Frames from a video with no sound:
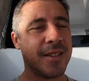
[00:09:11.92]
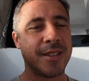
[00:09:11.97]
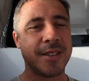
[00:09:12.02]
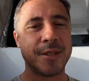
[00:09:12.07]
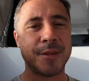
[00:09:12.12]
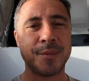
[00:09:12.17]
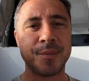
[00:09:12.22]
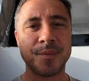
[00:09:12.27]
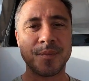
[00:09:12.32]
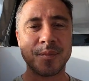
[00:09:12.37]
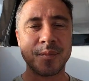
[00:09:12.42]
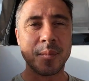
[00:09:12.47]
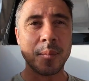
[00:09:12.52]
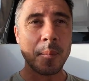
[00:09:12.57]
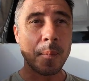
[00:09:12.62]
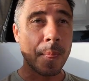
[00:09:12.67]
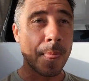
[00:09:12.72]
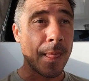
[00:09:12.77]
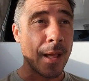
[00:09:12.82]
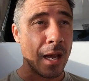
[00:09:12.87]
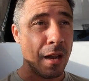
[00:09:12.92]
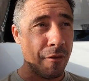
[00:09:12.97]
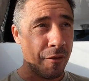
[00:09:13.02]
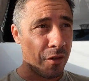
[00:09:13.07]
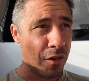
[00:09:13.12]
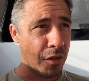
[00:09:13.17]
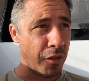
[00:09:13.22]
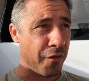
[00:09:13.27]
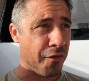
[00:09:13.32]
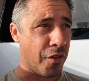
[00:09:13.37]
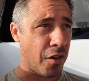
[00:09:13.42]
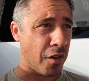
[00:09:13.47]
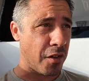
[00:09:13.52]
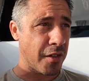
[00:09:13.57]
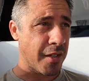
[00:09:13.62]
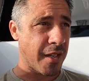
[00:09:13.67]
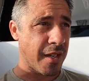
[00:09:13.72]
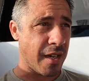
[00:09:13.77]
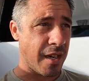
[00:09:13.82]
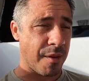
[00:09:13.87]
um, and for the
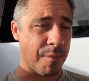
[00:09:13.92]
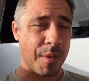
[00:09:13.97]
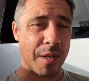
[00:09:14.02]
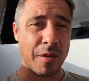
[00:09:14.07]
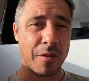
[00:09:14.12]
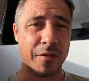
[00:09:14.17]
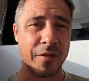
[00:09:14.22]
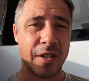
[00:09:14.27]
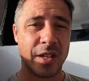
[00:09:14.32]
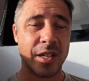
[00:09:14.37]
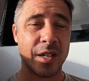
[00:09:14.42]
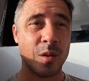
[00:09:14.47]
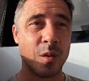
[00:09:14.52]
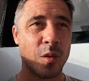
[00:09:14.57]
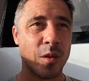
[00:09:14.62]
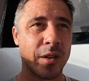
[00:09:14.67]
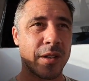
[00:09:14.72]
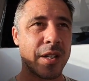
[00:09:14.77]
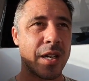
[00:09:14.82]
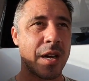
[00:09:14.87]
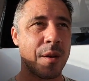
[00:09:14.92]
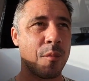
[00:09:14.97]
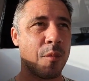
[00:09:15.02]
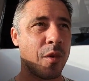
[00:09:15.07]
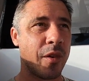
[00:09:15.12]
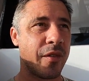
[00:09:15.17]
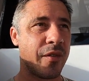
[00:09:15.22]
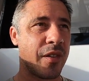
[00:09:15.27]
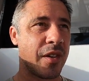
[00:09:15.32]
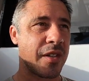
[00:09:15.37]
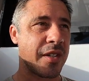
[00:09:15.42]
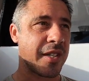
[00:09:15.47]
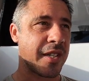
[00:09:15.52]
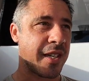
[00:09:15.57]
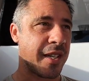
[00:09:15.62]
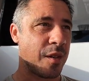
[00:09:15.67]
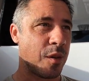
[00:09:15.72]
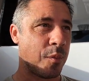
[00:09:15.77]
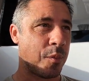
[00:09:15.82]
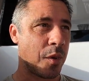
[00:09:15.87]
first time in a very long time we've uh,
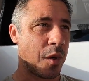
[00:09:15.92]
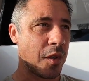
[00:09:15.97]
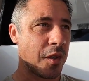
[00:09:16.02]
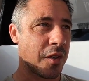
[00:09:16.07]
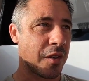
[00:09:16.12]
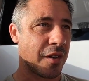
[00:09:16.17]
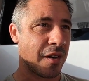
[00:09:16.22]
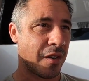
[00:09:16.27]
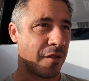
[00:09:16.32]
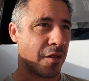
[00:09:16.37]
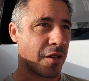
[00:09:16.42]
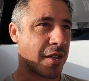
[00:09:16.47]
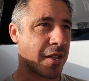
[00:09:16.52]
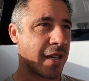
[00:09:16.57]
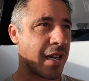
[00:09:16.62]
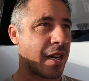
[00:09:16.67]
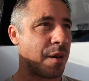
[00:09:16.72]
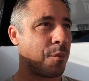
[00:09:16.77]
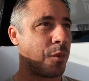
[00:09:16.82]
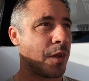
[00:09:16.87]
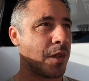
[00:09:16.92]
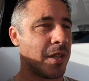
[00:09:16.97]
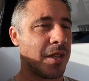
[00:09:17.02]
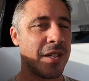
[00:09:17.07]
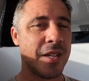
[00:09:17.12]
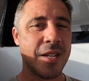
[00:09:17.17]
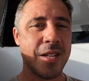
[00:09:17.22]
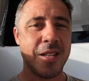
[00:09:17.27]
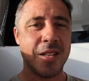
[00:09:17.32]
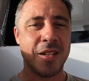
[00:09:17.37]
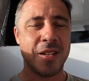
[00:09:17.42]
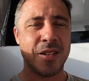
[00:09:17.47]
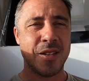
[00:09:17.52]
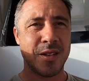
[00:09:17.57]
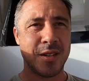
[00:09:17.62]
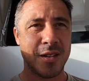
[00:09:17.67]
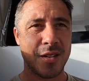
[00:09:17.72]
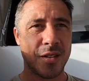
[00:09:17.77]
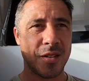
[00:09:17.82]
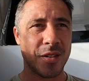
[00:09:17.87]
seen a boat another sailboat
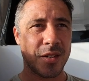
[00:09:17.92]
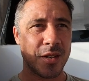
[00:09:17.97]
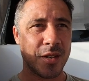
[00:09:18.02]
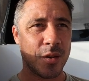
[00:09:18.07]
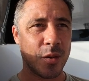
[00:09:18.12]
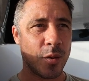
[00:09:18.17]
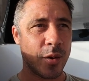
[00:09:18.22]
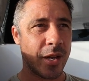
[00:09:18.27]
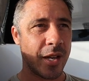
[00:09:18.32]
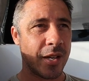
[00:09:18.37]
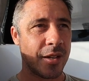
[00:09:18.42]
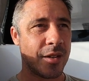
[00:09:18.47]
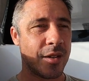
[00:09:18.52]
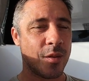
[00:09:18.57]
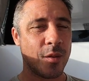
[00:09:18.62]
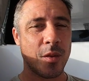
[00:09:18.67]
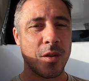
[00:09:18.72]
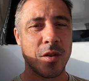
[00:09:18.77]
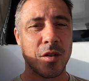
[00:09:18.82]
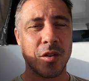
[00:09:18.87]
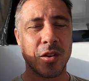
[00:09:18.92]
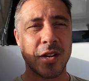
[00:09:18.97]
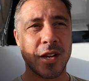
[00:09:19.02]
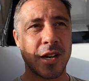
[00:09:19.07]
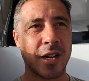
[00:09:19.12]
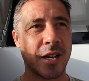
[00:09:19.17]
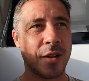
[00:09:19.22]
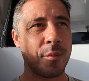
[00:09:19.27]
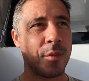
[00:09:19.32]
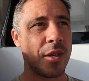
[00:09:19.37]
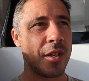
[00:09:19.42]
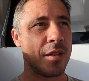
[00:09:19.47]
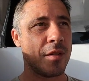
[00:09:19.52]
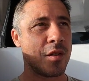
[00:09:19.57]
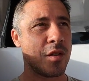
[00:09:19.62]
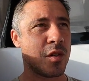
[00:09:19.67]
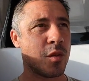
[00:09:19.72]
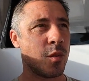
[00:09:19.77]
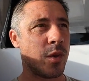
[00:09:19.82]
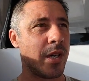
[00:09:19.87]
uh, going to the Caribbean
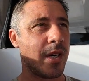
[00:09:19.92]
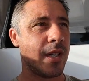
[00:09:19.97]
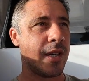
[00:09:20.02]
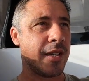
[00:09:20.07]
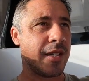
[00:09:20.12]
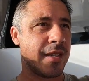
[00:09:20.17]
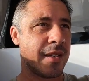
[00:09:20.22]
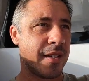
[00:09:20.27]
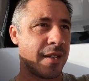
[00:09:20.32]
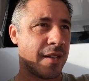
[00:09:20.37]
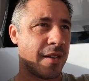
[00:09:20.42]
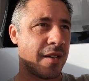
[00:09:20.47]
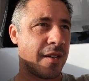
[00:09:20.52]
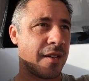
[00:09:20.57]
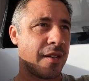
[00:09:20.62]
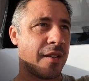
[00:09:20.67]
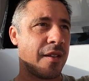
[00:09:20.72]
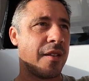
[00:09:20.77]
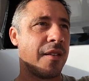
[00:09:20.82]
as well is uh,